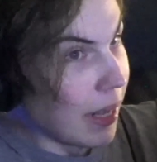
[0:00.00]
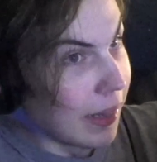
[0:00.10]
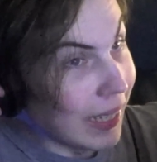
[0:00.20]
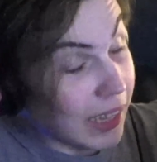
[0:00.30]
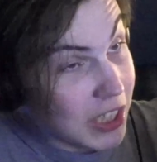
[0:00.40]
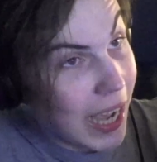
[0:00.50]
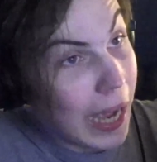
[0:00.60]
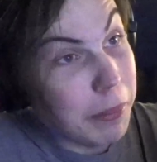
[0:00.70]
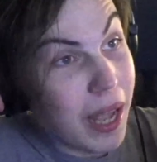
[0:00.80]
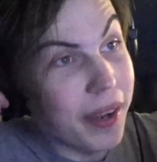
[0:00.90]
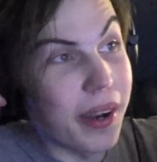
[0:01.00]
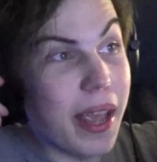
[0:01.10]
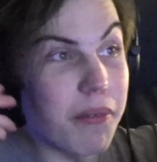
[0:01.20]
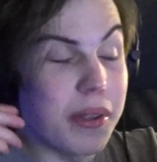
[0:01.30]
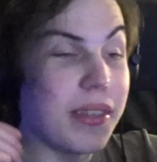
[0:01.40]
Like, the timeline on
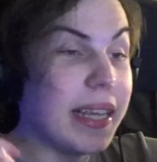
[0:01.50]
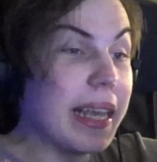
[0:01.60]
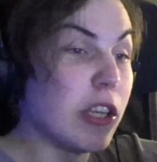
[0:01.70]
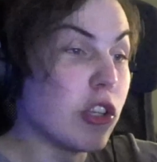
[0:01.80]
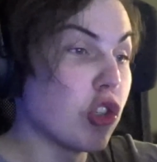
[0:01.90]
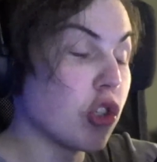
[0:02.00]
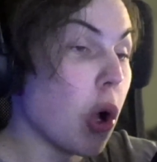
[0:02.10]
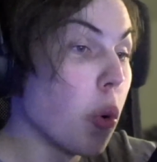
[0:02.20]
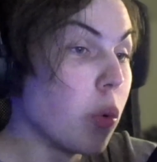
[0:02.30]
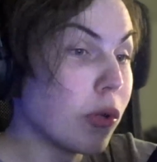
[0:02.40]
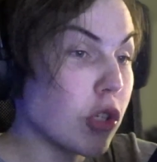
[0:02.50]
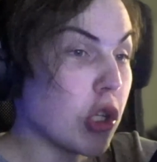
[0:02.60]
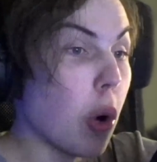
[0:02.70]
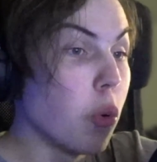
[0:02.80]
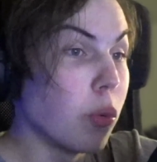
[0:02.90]
everything is so,
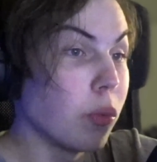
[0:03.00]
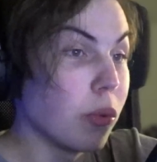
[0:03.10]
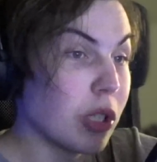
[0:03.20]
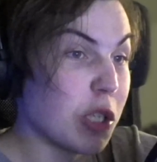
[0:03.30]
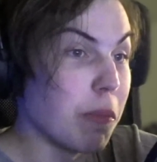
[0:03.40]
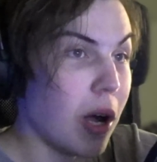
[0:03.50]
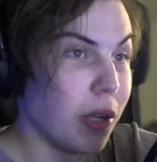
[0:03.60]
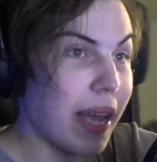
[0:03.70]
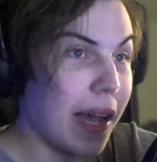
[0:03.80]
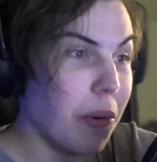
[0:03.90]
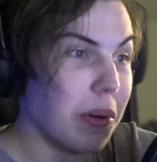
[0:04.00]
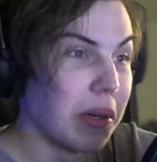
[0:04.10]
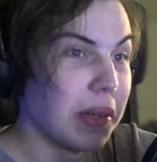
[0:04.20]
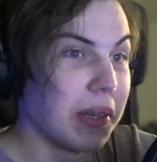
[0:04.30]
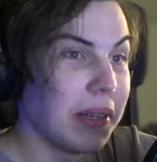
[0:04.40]
so small now.
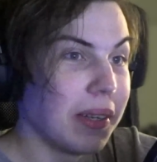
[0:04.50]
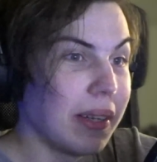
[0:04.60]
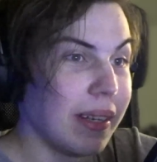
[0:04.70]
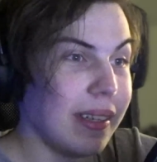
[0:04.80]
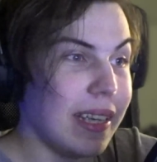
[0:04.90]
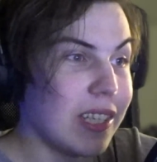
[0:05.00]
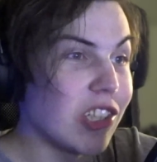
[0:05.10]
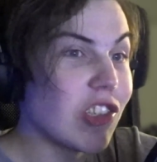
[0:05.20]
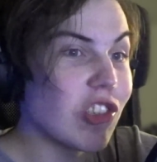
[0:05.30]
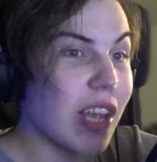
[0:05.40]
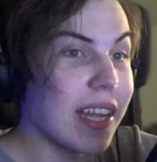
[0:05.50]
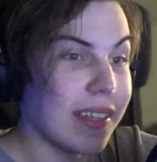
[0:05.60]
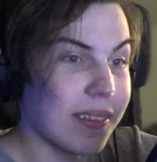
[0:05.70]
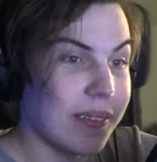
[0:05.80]
It's insane.